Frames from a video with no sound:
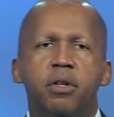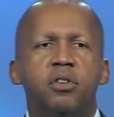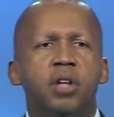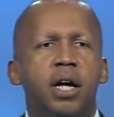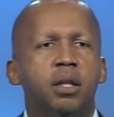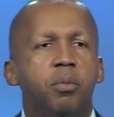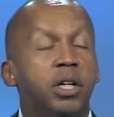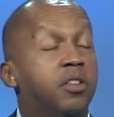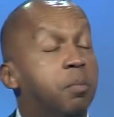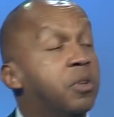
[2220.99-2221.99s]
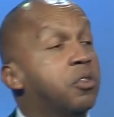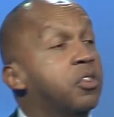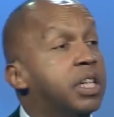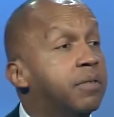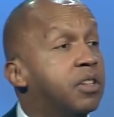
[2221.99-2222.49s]
sign the book. He said, Mr.
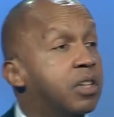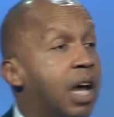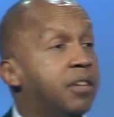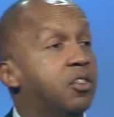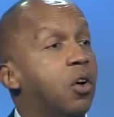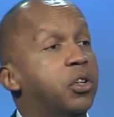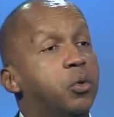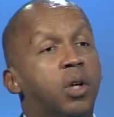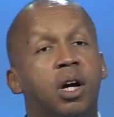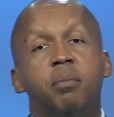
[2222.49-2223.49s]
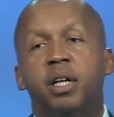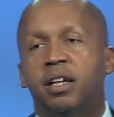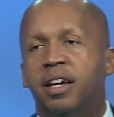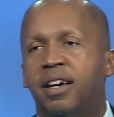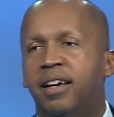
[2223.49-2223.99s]
Stevenson, I saw you
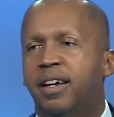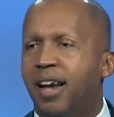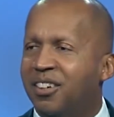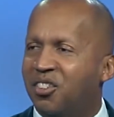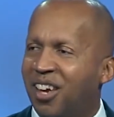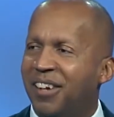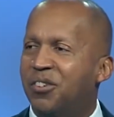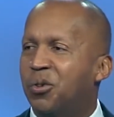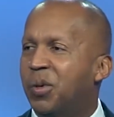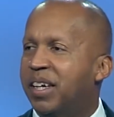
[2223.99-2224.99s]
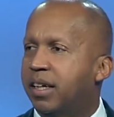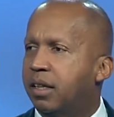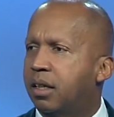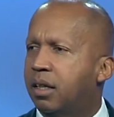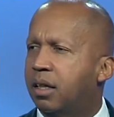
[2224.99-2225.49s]
coming and I signed you in.
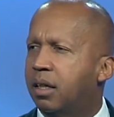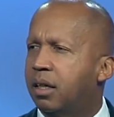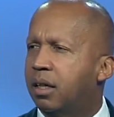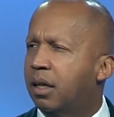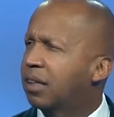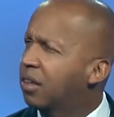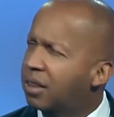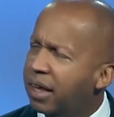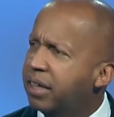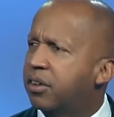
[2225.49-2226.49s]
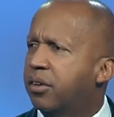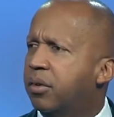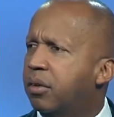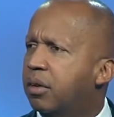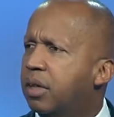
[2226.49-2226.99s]
I said, Thank you.
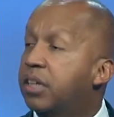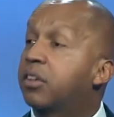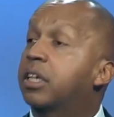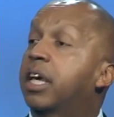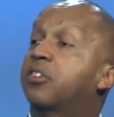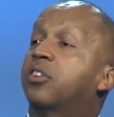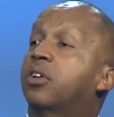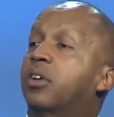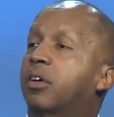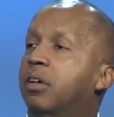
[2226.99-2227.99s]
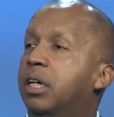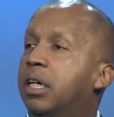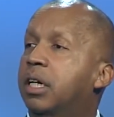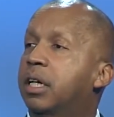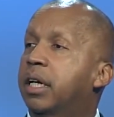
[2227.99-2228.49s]
He said, Yes, sir.
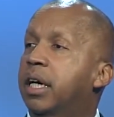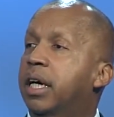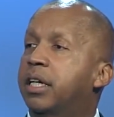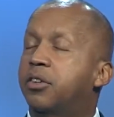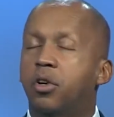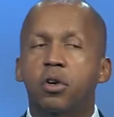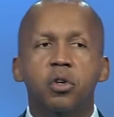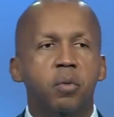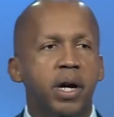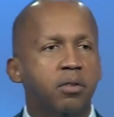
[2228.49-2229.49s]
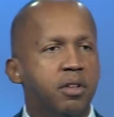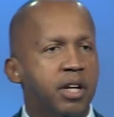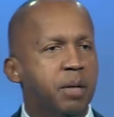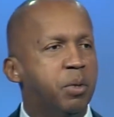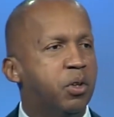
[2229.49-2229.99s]
And he turned around to
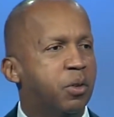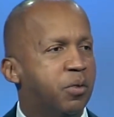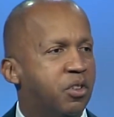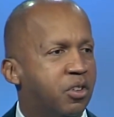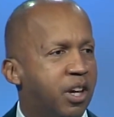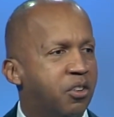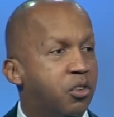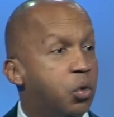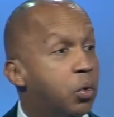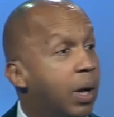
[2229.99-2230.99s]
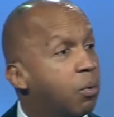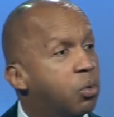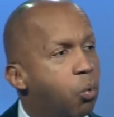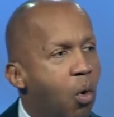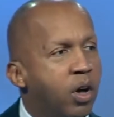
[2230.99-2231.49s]
take me to the visitation door, and I was
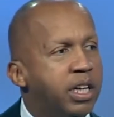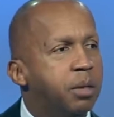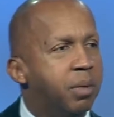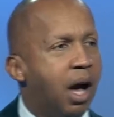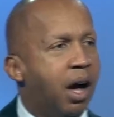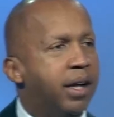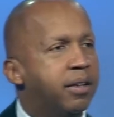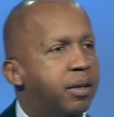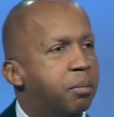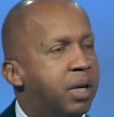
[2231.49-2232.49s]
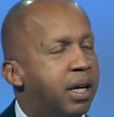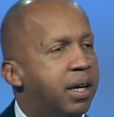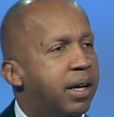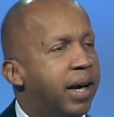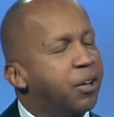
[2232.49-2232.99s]
walking behind him.
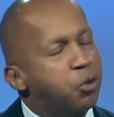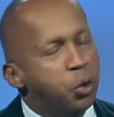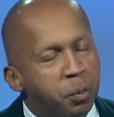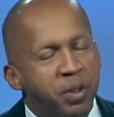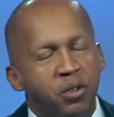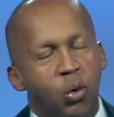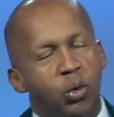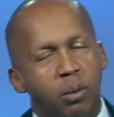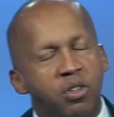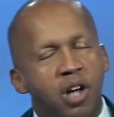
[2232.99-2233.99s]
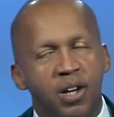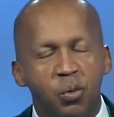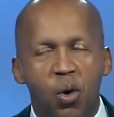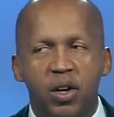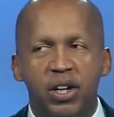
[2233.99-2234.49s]
And truth be told, I was kind
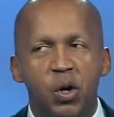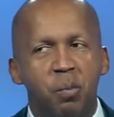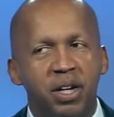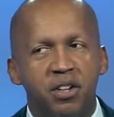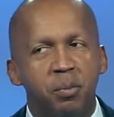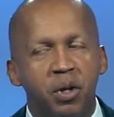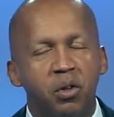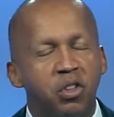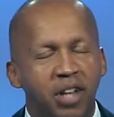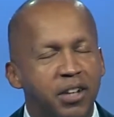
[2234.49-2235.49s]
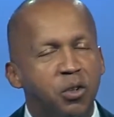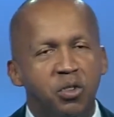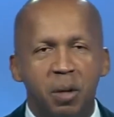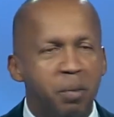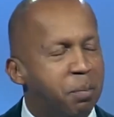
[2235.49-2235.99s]
of walking on my tiptoes because I knew
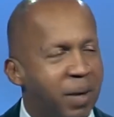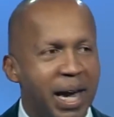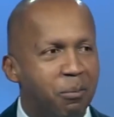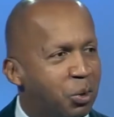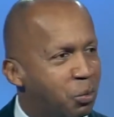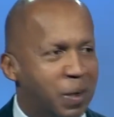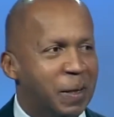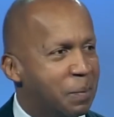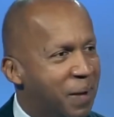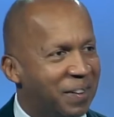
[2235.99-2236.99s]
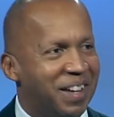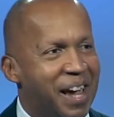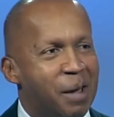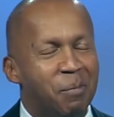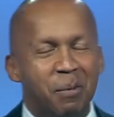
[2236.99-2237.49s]
something bad was really about to
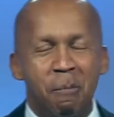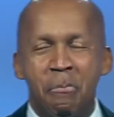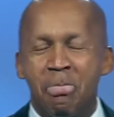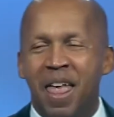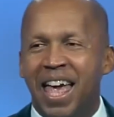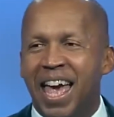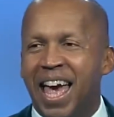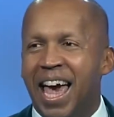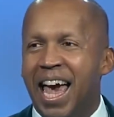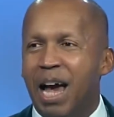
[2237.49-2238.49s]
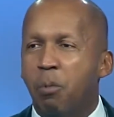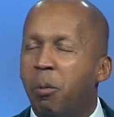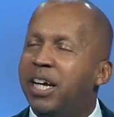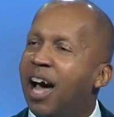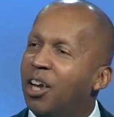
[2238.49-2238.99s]
happen. And when
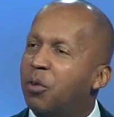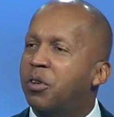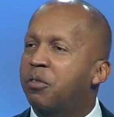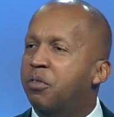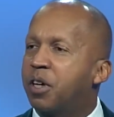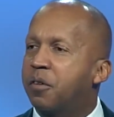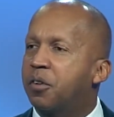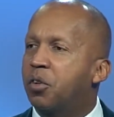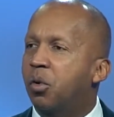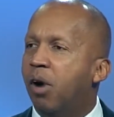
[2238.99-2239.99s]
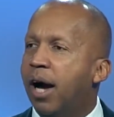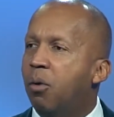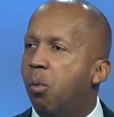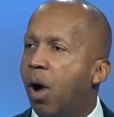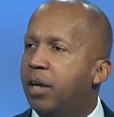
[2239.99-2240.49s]
we got over in front of the door, I
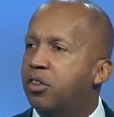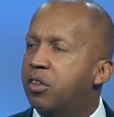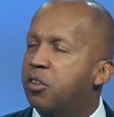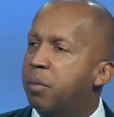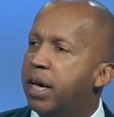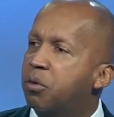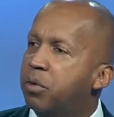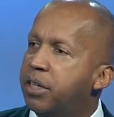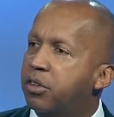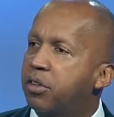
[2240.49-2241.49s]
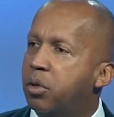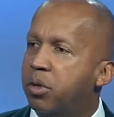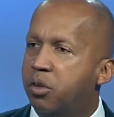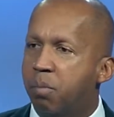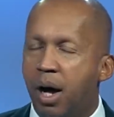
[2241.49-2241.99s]
watched this man reach into
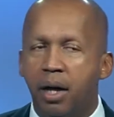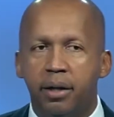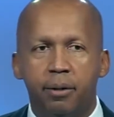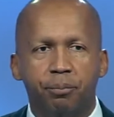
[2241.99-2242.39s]
his pocket